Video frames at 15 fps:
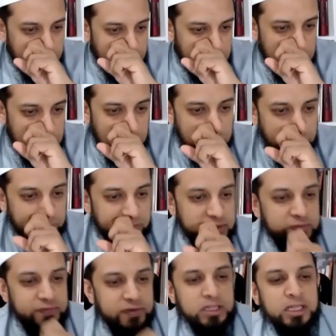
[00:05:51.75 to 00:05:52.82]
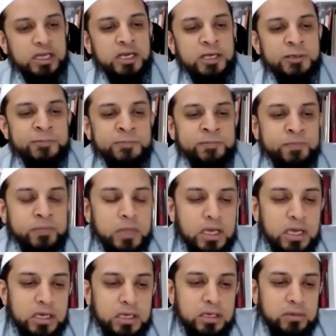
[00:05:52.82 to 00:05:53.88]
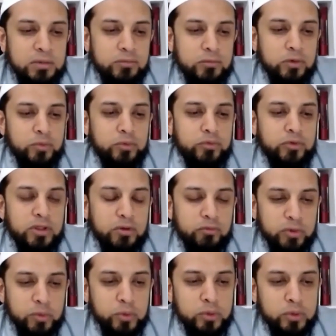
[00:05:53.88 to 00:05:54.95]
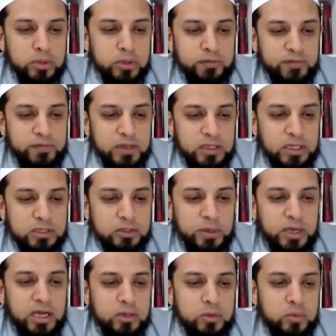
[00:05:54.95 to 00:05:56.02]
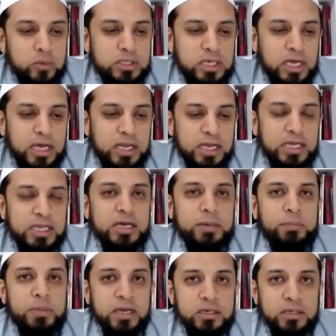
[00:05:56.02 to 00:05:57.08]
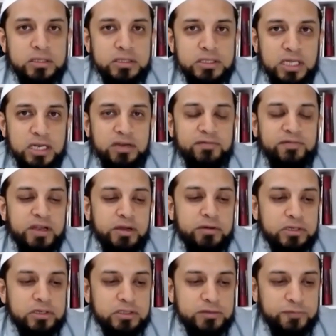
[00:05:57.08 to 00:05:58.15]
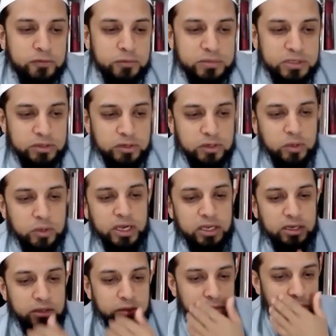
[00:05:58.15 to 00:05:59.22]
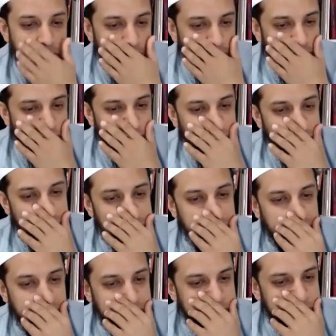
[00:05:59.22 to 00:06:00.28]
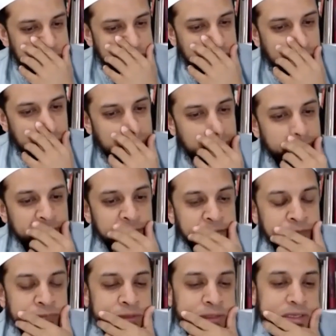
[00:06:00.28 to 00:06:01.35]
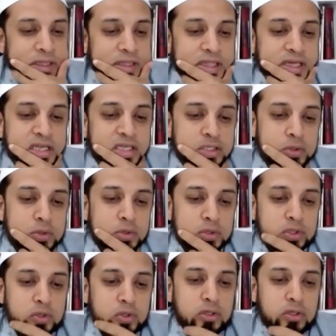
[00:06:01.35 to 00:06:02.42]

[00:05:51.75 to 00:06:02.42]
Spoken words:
the gifts of Allah, the reward of Allah subhanahu wa ta'ala in abundance and in various forms are acquired through the dhikr of Allah subhanahu wa ta'ala. Dhikr is also